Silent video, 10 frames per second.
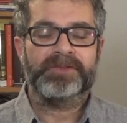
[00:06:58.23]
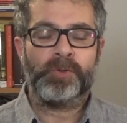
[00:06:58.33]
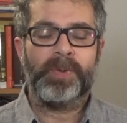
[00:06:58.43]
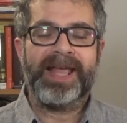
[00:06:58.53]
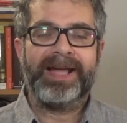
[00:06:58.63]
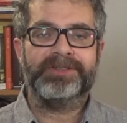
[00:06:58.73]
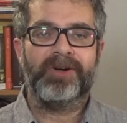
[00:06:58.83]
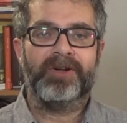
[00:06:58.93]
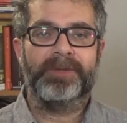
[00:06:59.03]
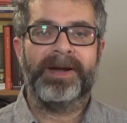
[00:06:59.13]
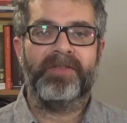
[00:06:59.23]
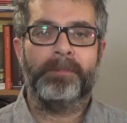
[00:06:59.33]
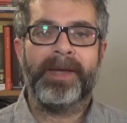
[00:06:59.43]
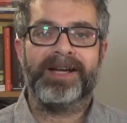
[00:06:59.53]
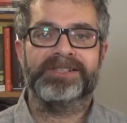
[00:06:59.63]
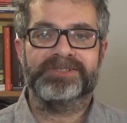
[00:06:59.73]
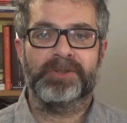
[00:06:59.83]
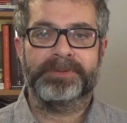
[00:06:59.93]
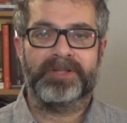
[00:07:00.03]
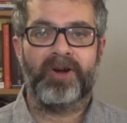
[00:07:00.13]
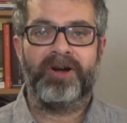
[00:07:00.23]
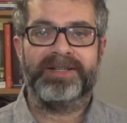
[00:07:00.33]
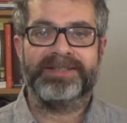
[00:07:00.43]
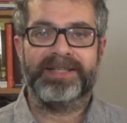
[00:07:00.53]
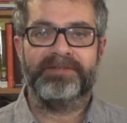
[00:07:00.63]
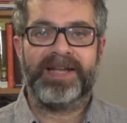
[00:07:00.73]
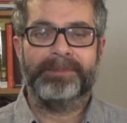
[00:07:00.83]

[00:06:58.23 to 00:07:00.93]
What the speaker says: So when I talk about the personal prerogative,